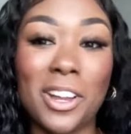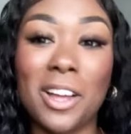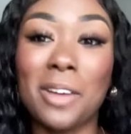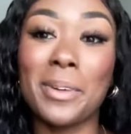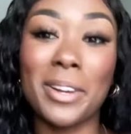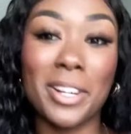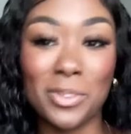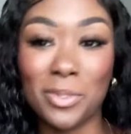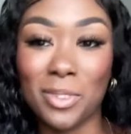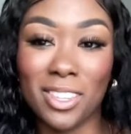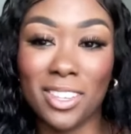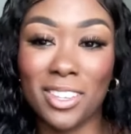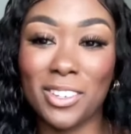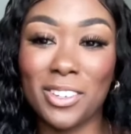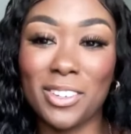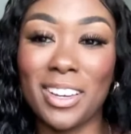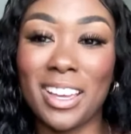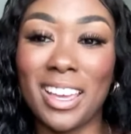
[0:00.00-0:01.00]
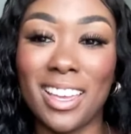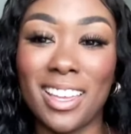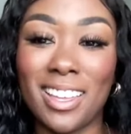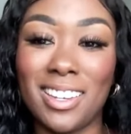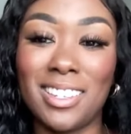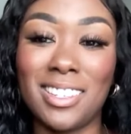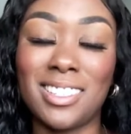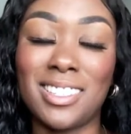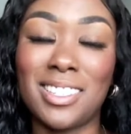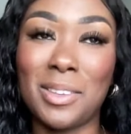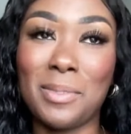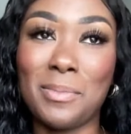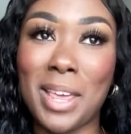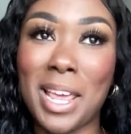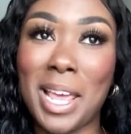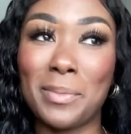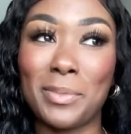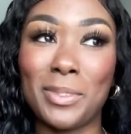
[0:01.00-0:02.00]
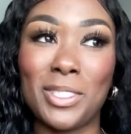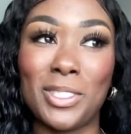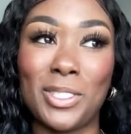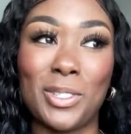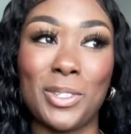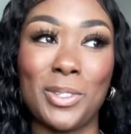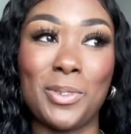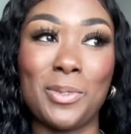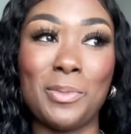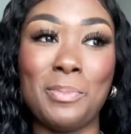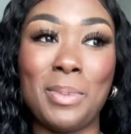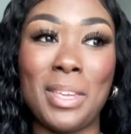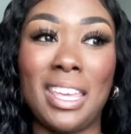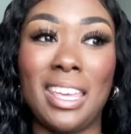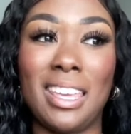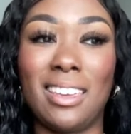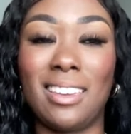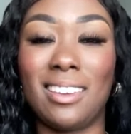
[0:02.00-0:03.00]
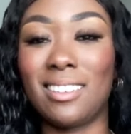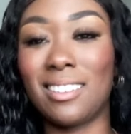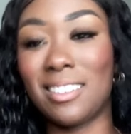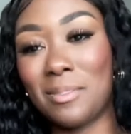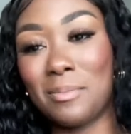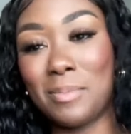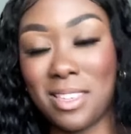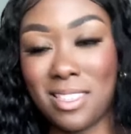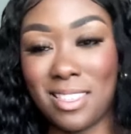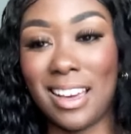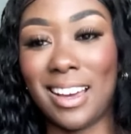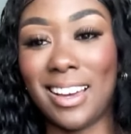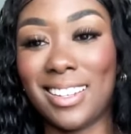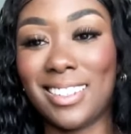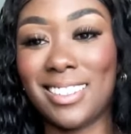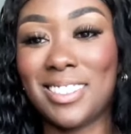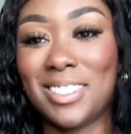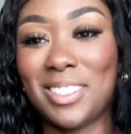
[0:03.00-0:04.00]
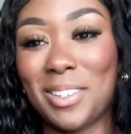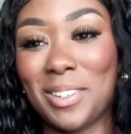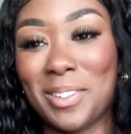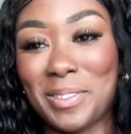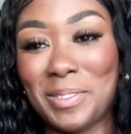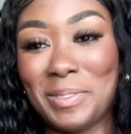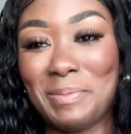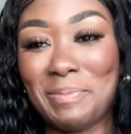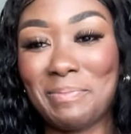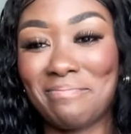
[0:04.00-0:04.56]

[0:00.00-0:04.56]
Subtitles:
marriage with you and being able to be that. So